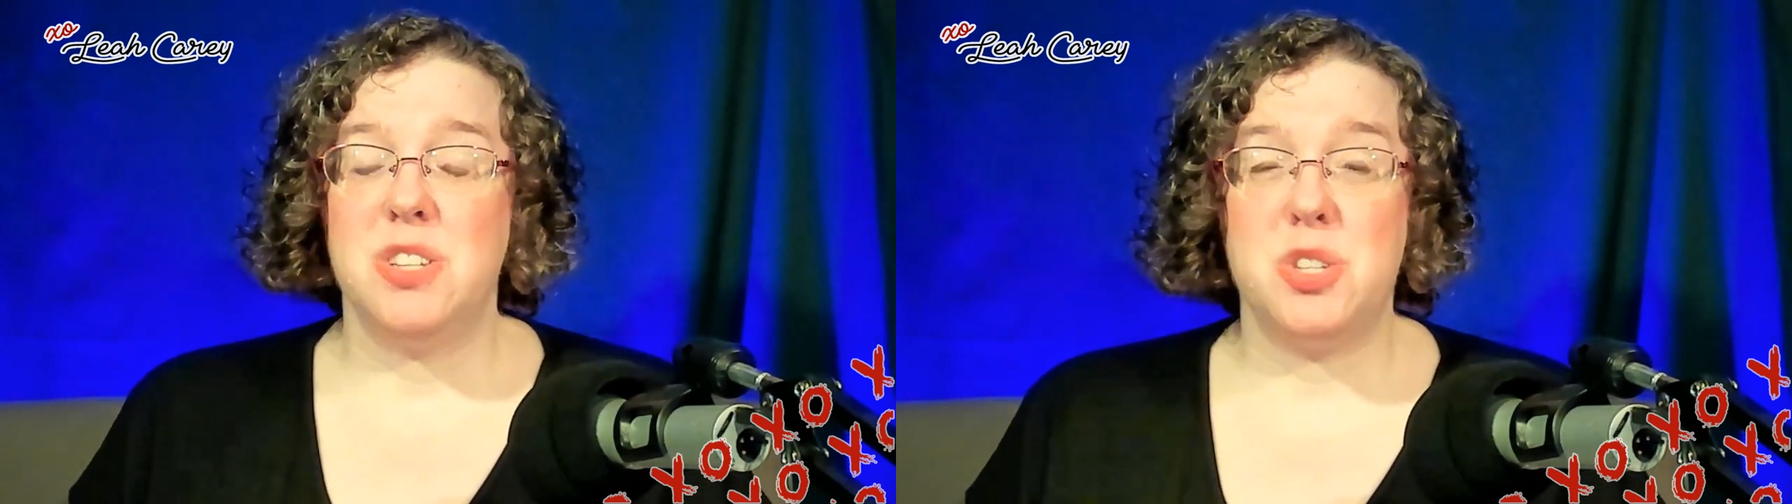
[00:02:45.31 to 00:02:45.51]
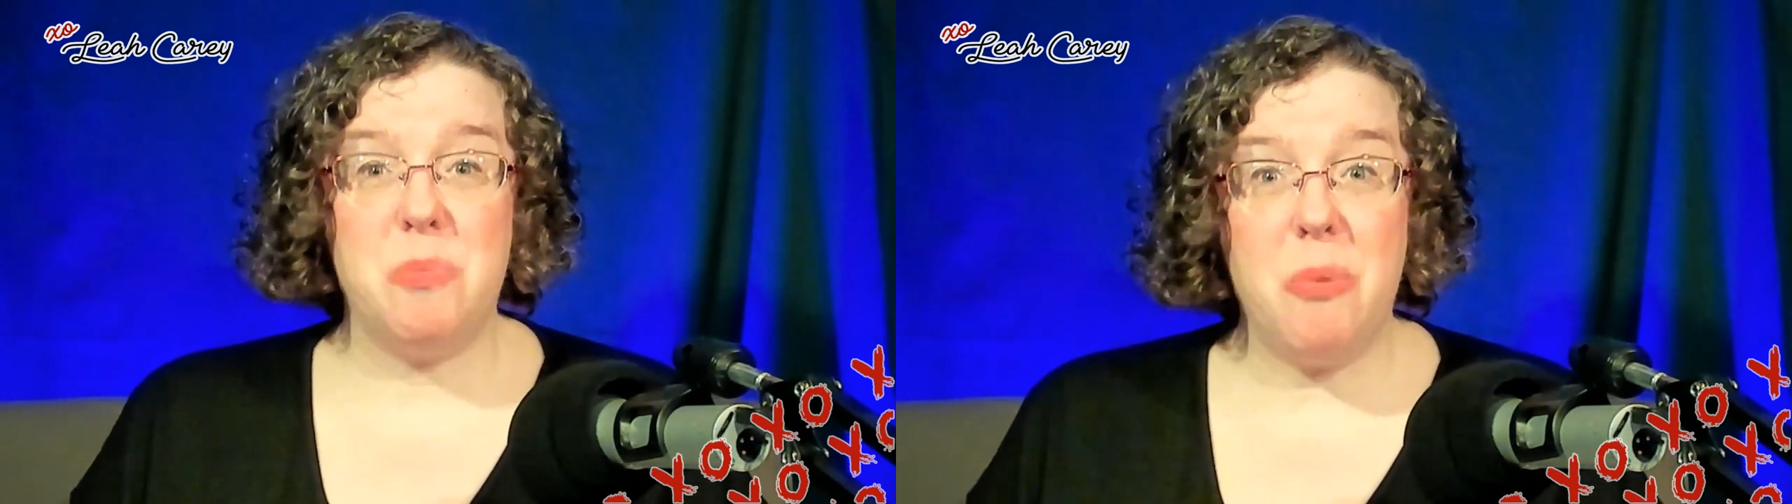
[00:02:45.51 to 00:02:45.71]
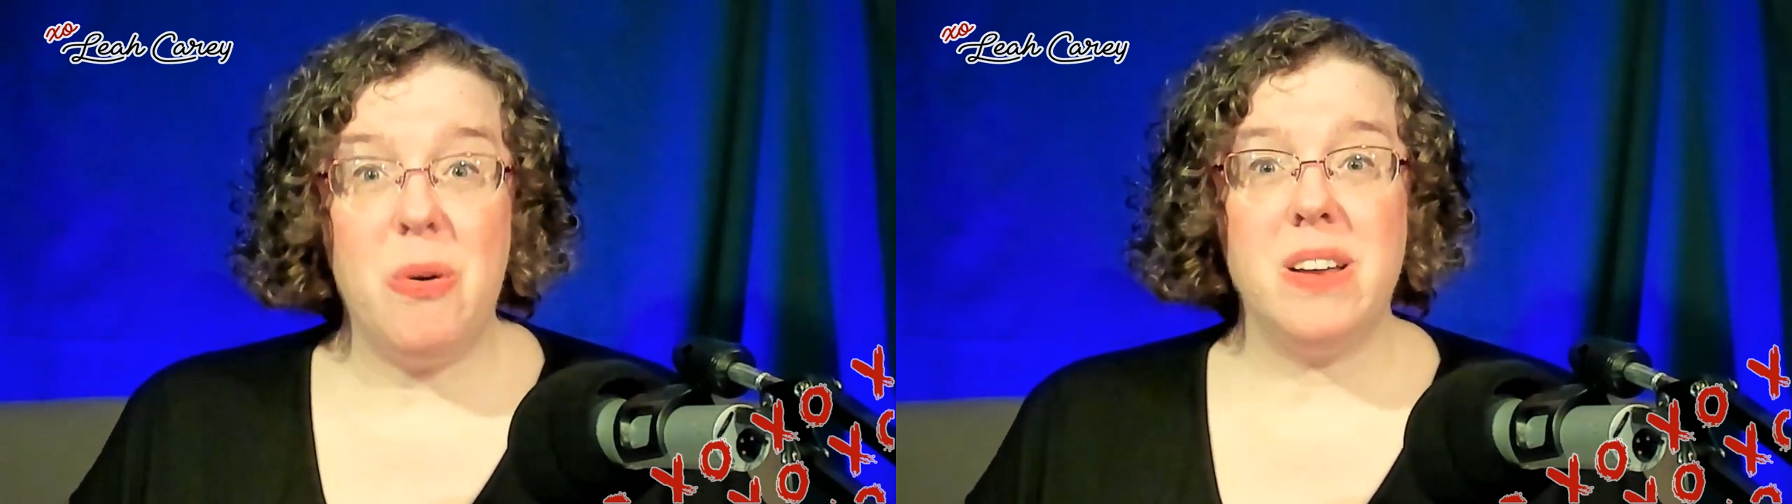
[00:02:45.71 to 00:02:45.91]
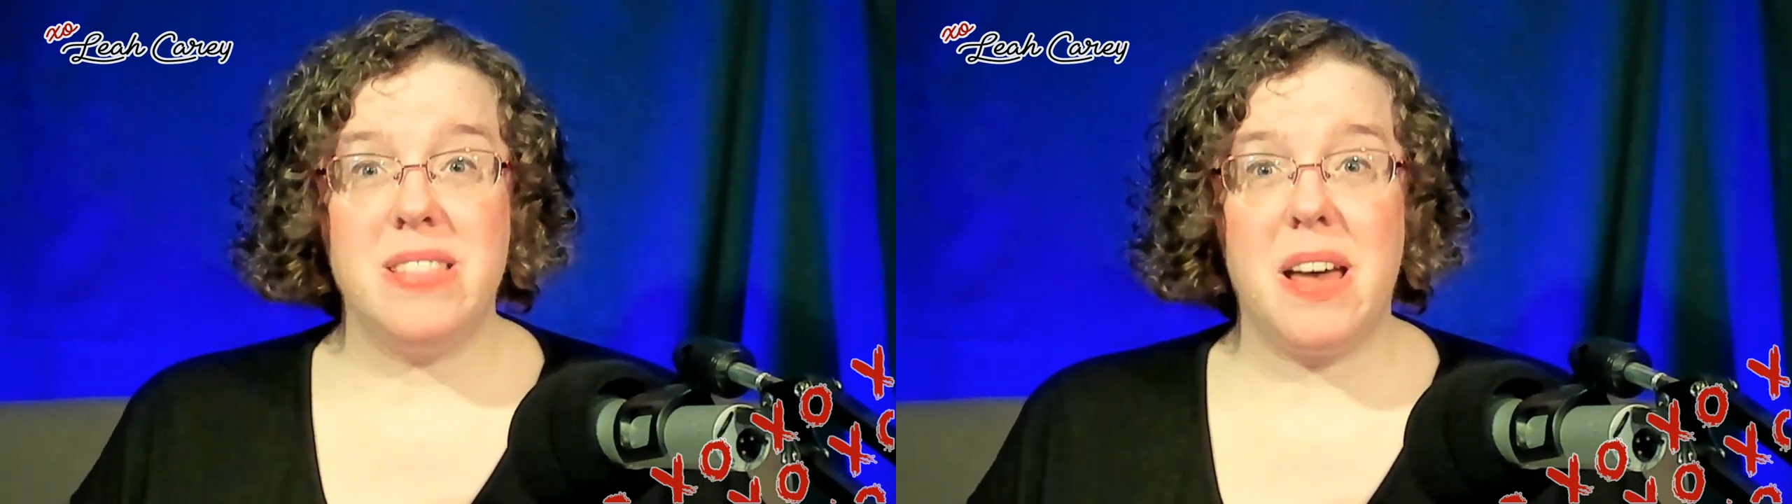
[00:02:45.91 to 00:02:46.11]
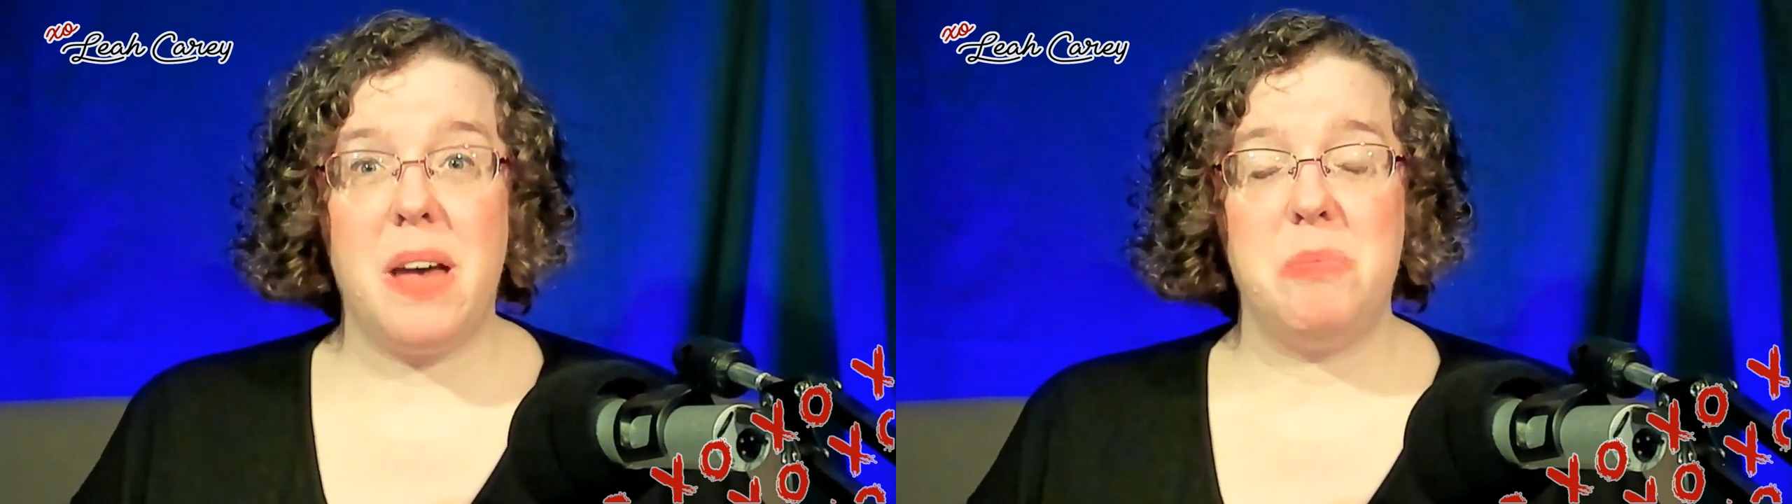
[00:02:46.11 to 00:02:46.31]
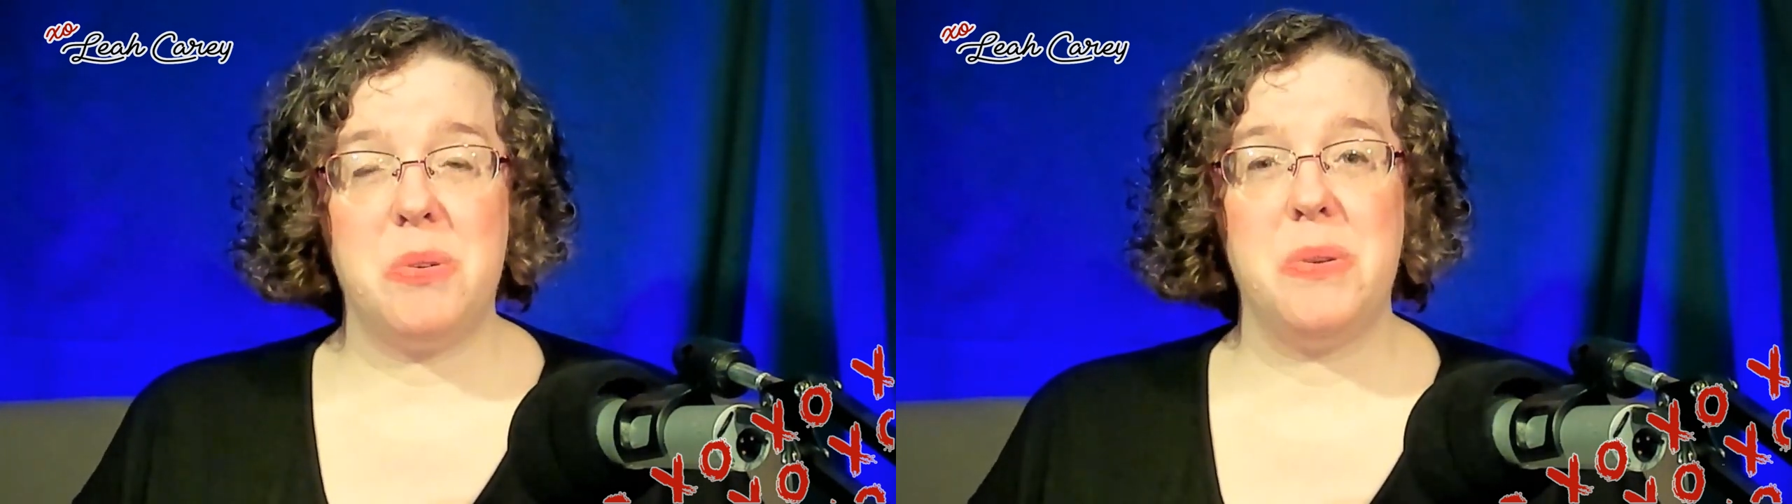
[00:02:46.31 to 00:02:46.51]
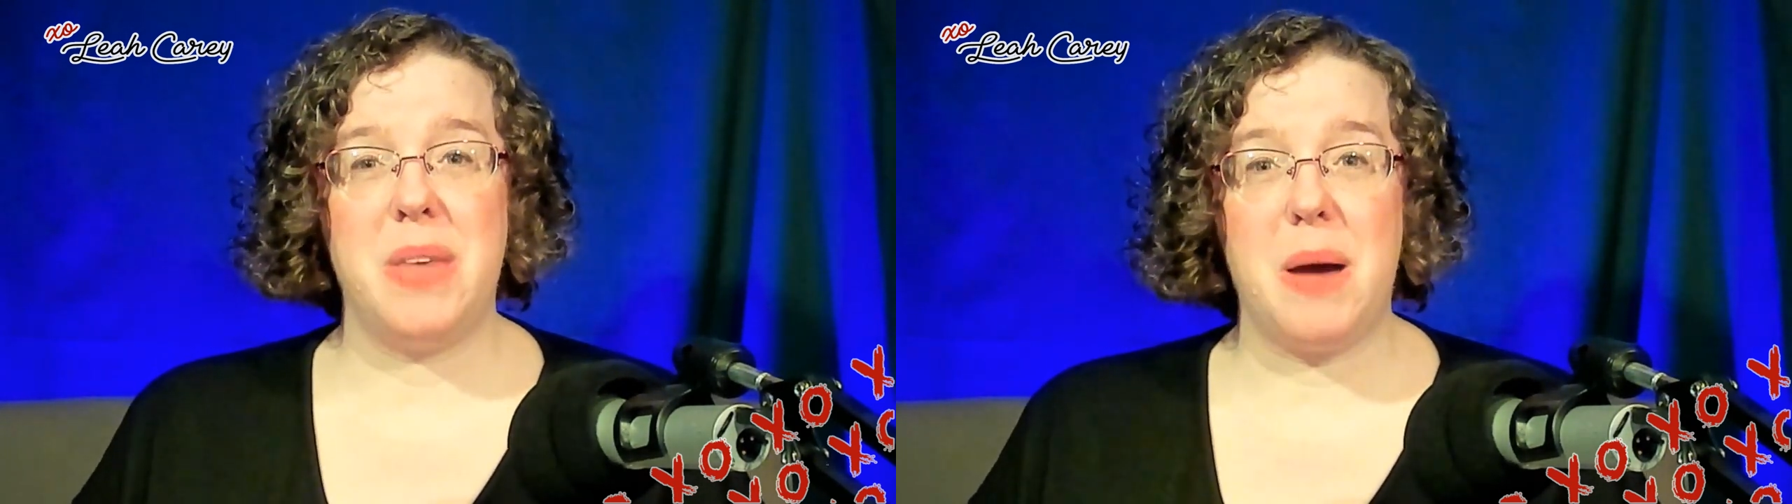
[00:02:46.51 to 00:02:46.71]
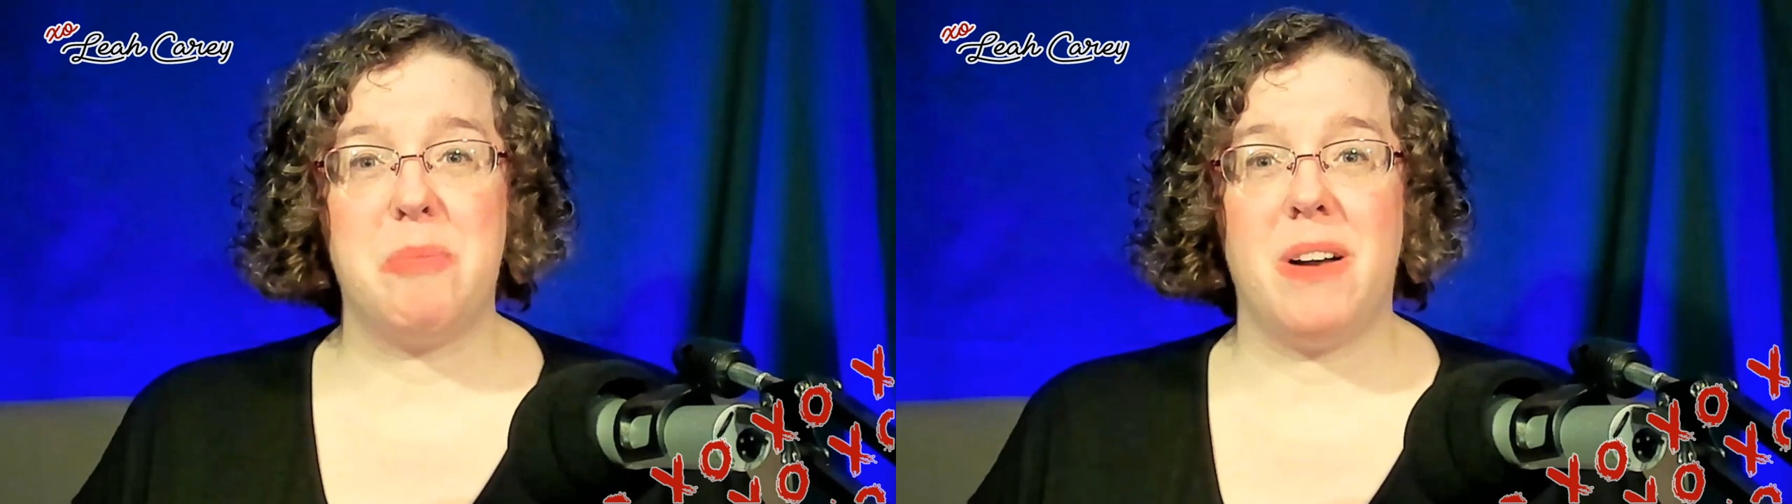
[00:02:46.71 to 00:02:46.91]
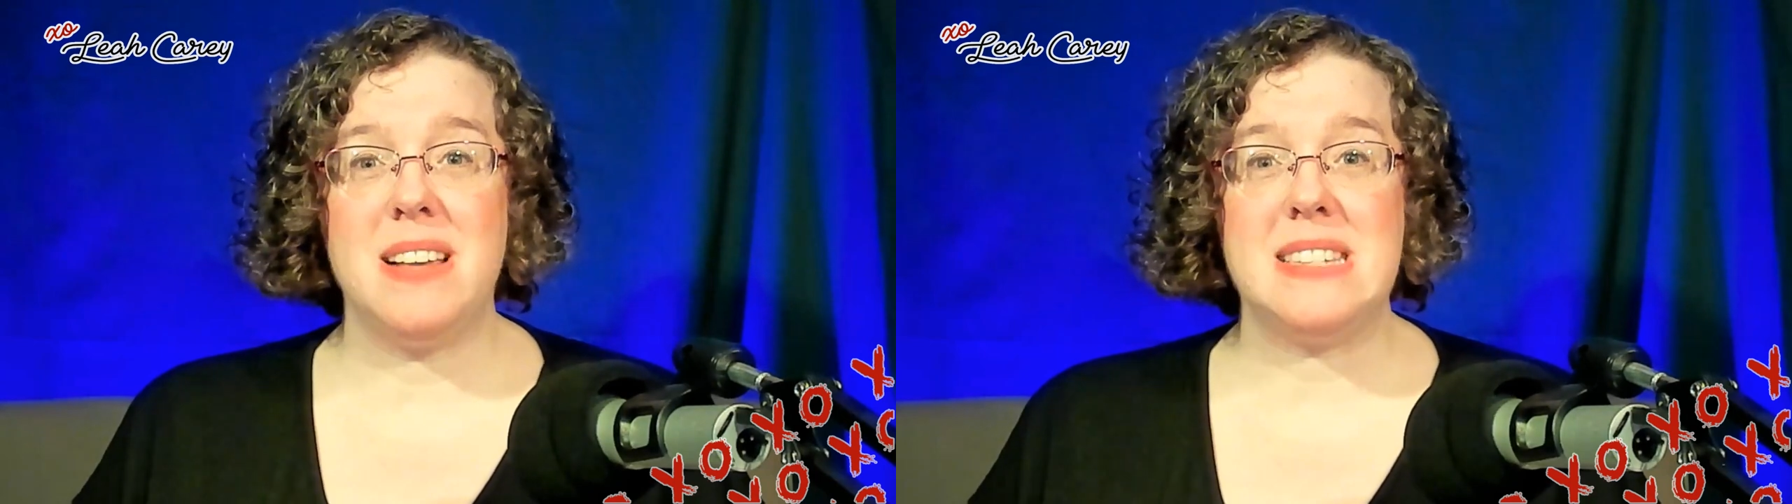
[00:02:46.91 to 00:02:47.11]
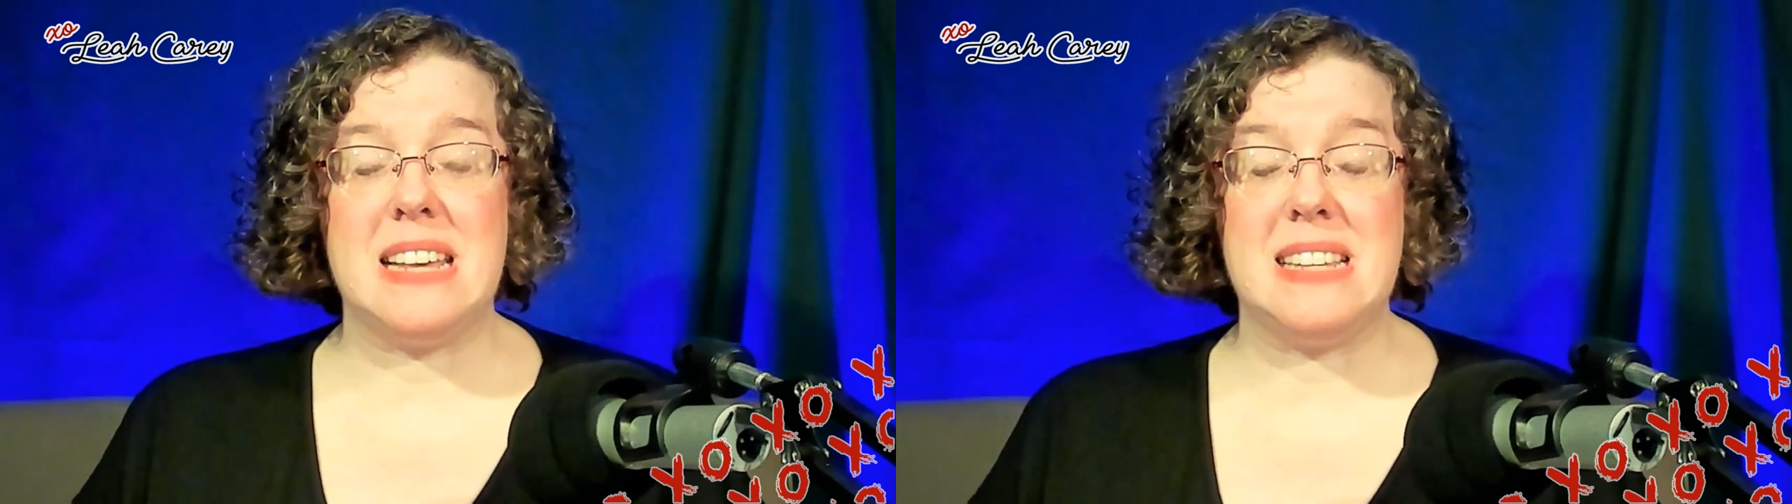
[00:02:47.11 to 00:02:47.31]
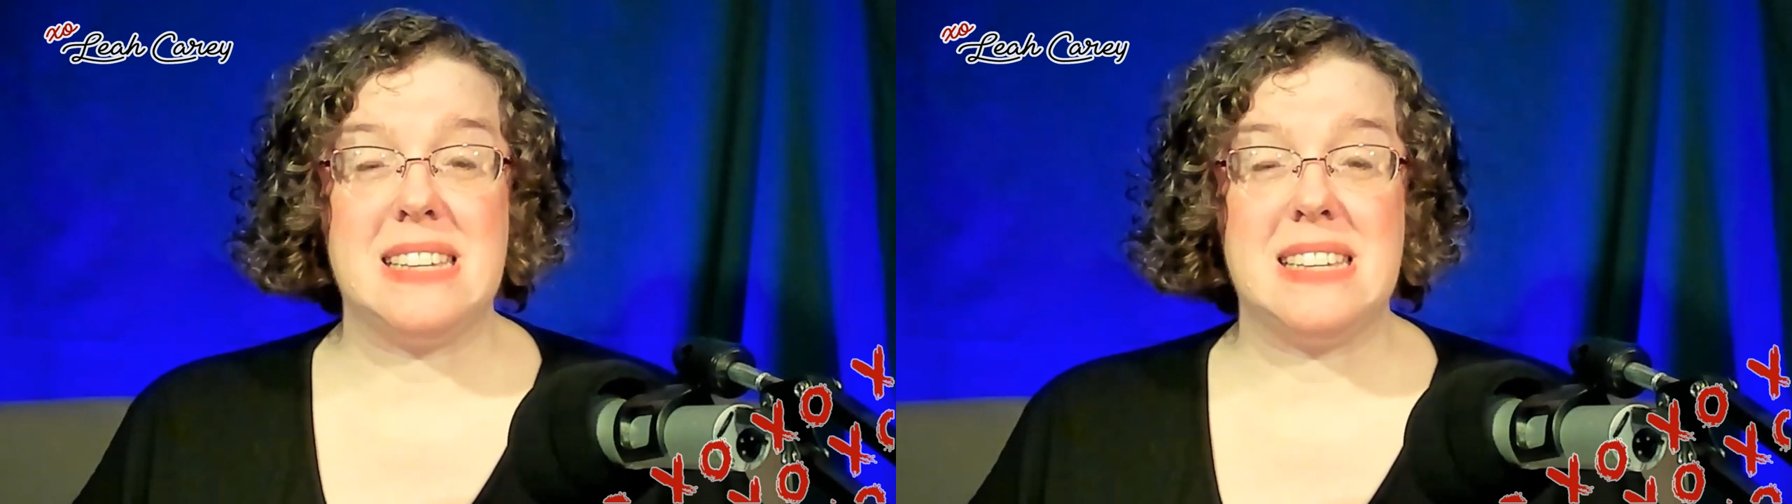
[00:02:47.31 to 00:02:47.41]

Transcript: support them through that process